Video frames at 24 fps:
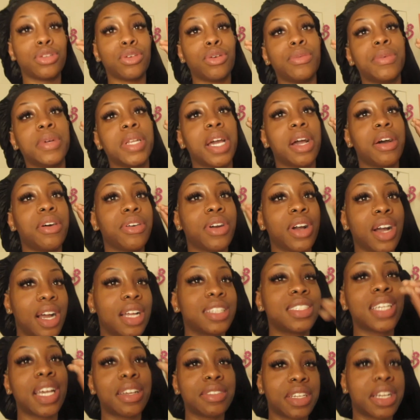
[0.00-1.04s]
Throwing out
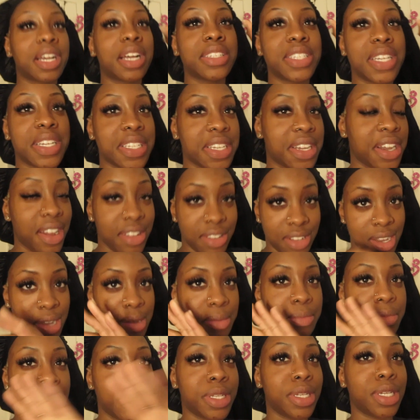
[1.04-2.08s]
content after content after content.
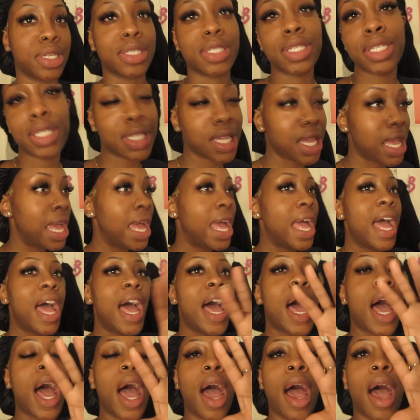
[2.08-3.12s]
I'm being consistent.
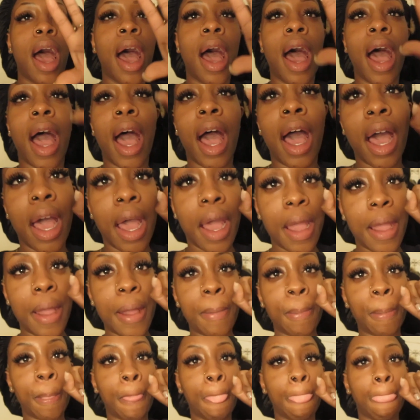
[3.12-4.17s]

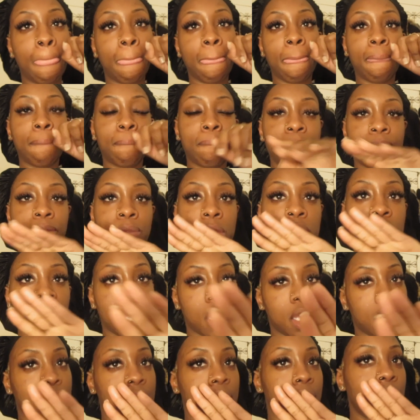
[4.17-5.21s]
I'm
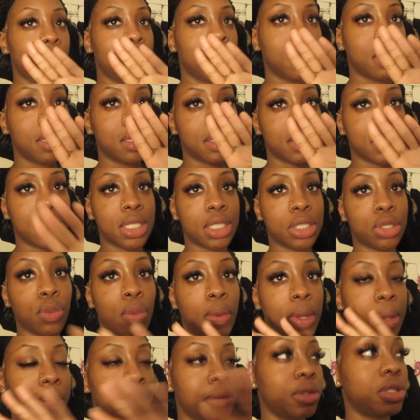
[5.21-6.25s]
taking this
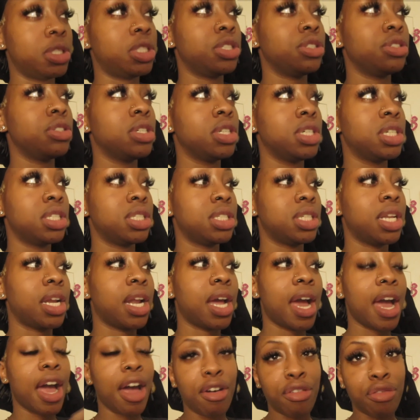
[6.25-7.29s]
way more serious than I
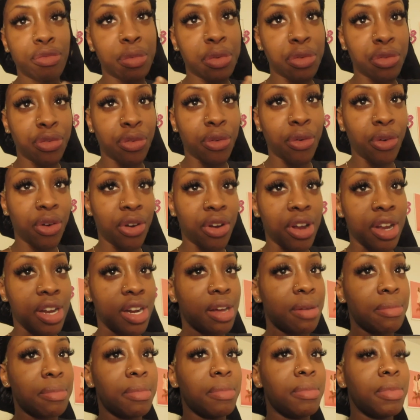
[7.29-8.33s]
have before, and
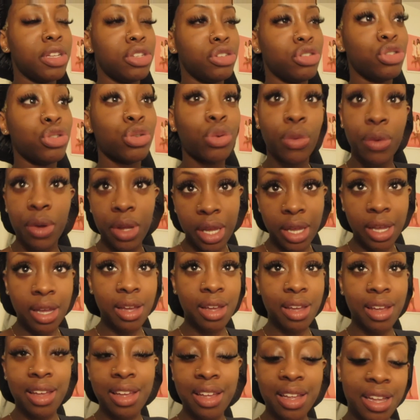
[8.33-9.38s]
I'm
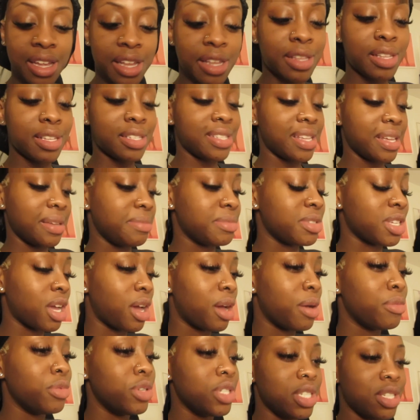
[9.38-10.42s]
enjoying it at the same
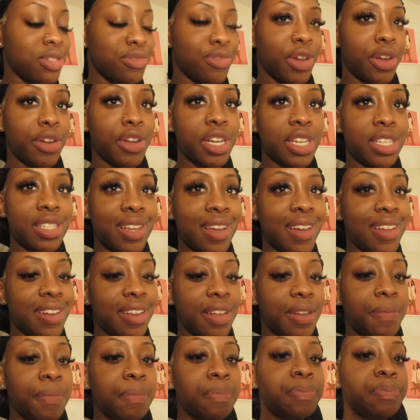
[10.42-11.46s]
time, which is very
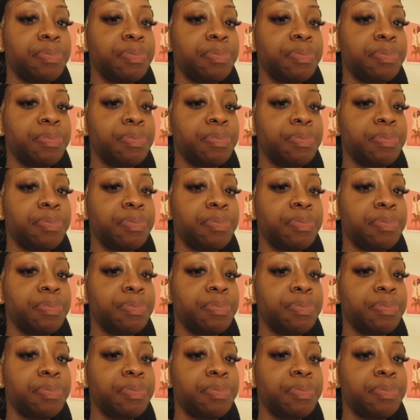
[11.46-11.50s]
exciting.